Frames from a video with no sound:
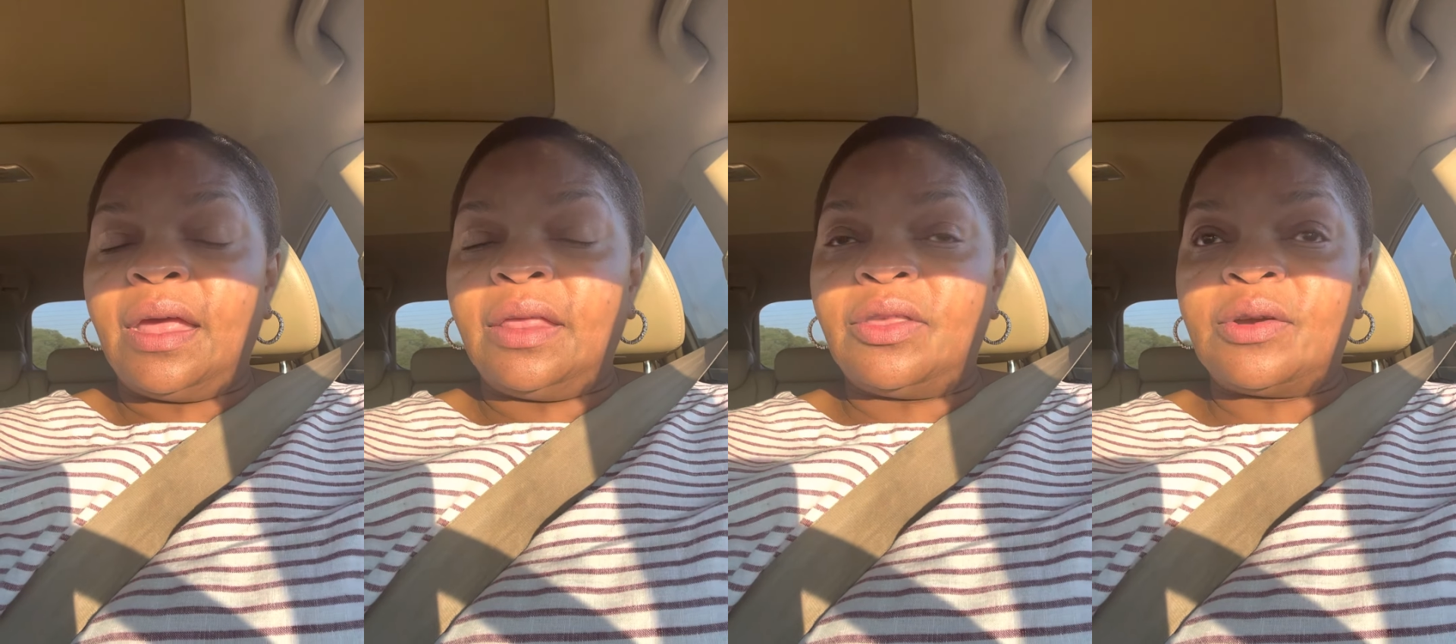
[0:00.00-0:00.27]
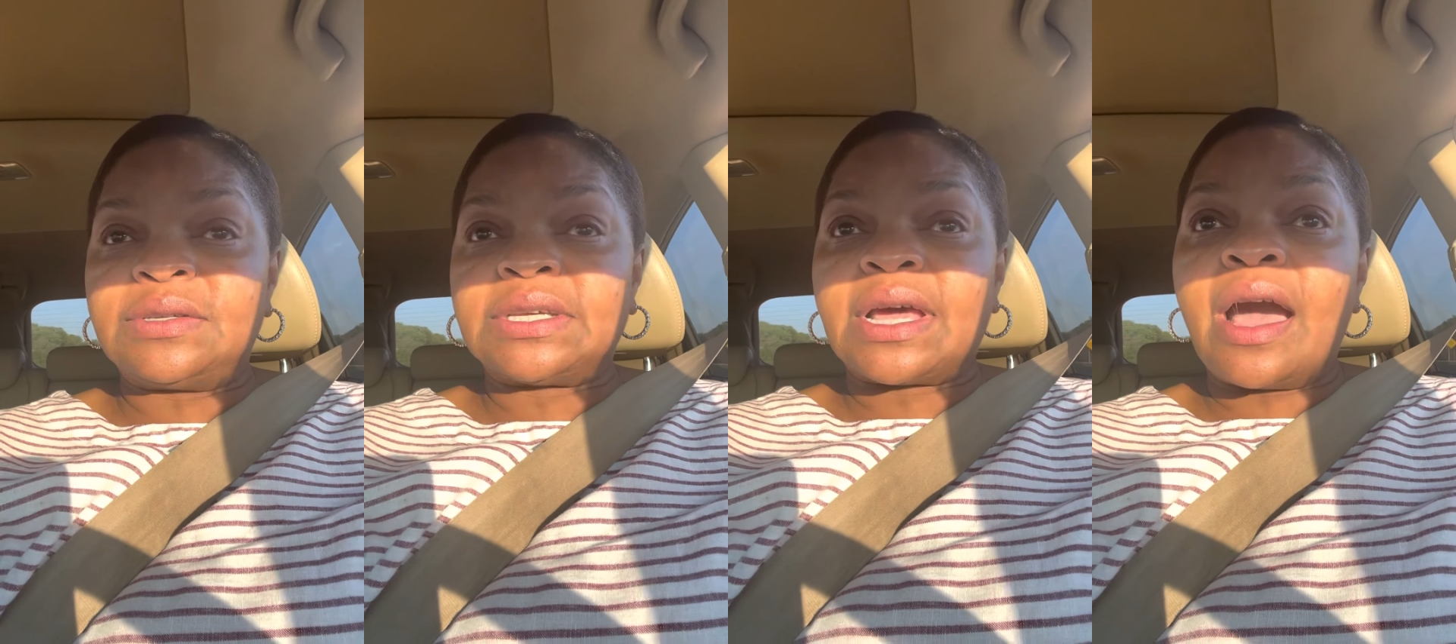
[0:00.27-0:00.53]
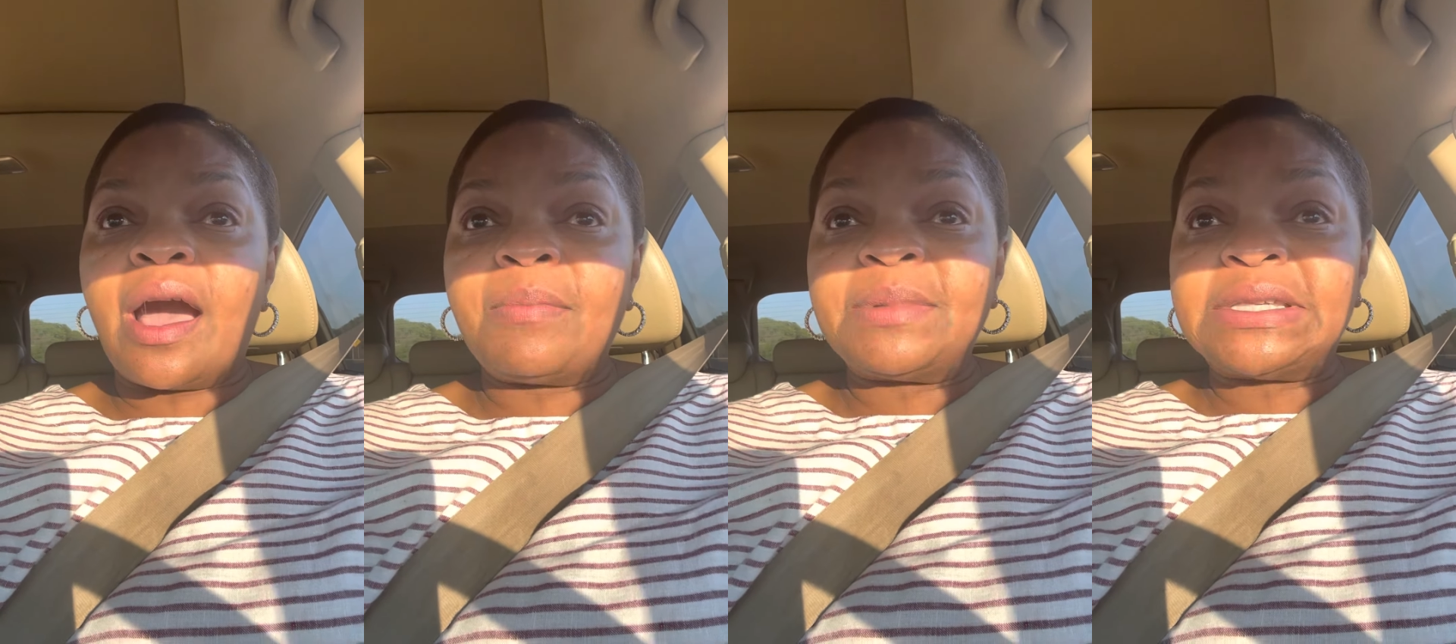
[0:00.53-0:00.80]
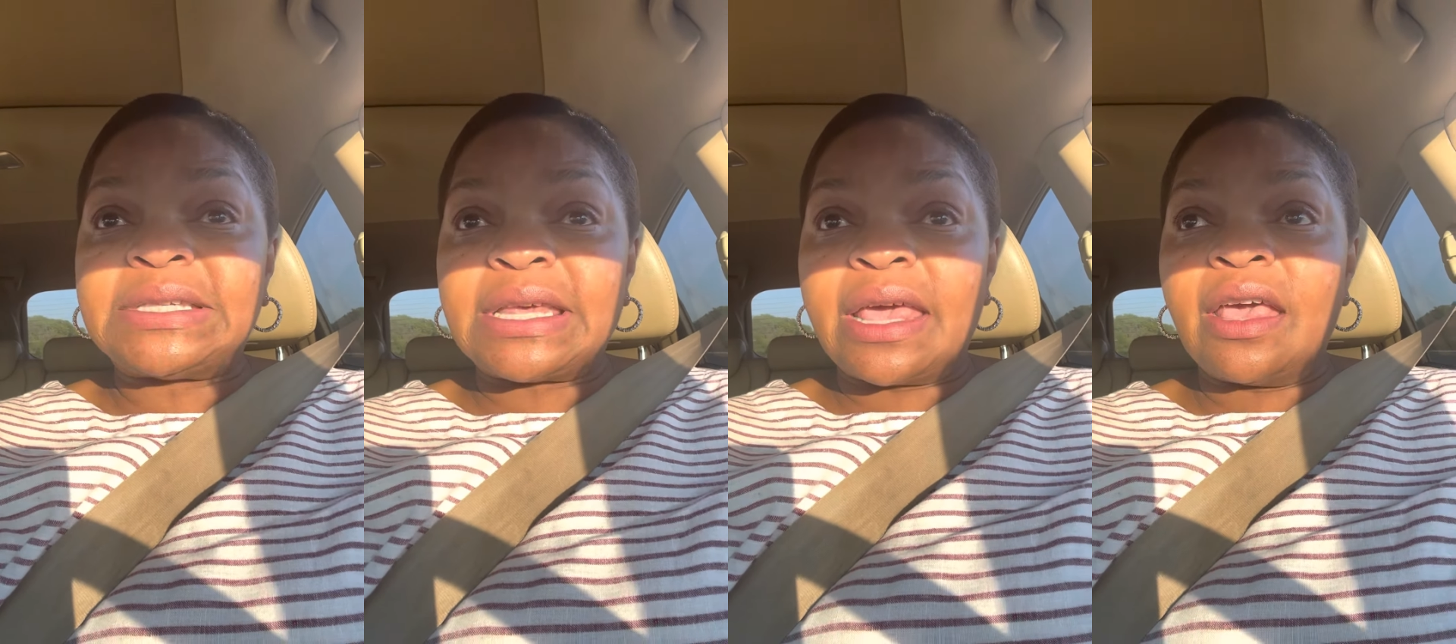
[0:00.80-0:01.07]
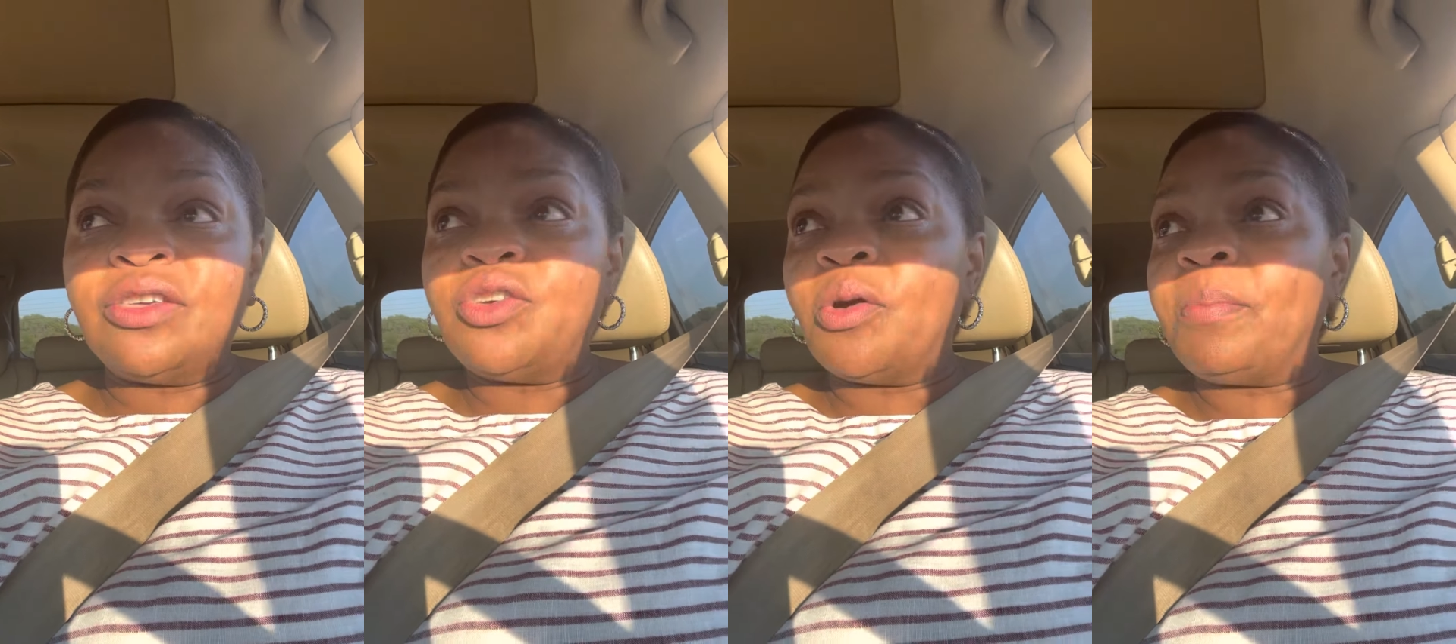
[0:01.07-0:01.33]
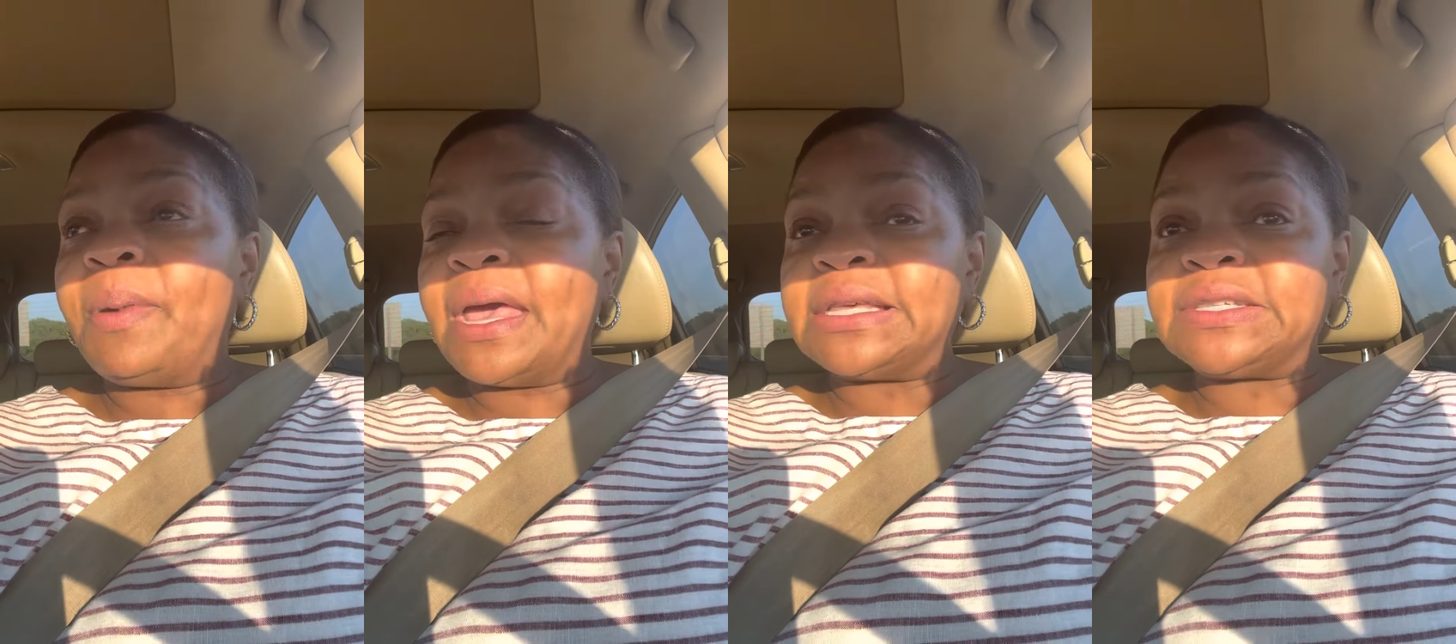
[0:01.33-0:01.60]
There's a common saying, your
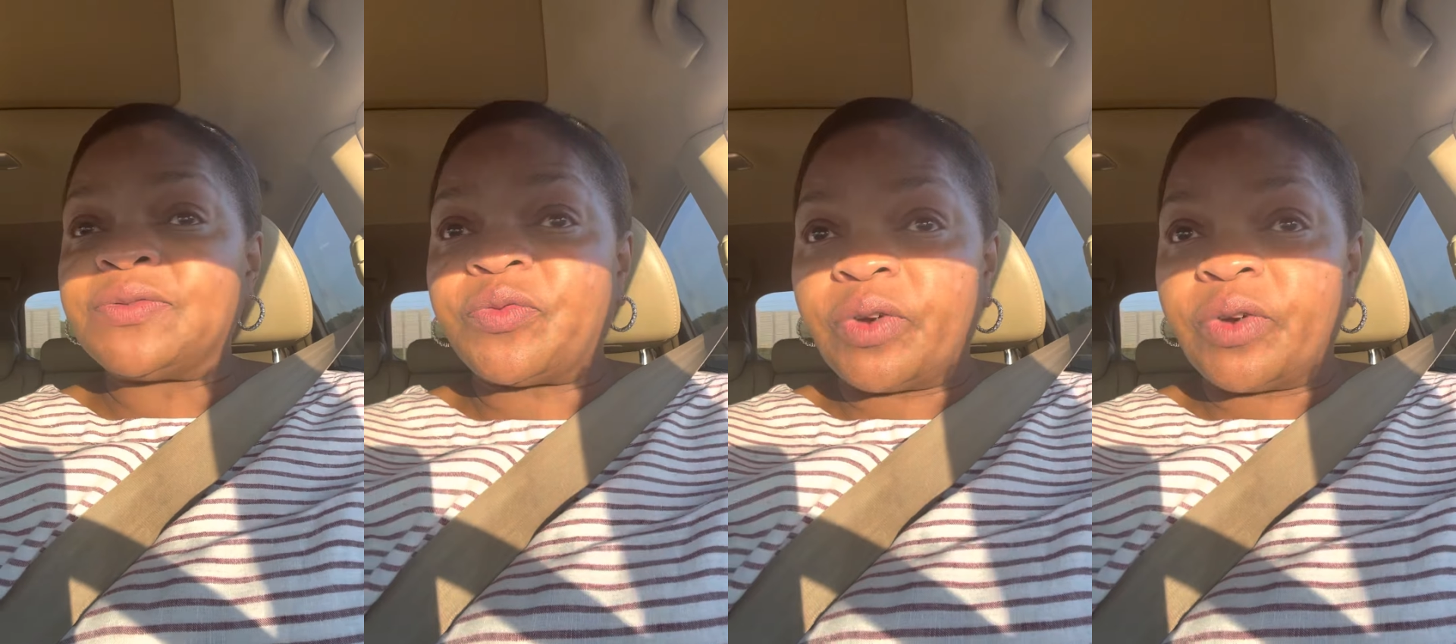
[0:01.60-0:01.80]
best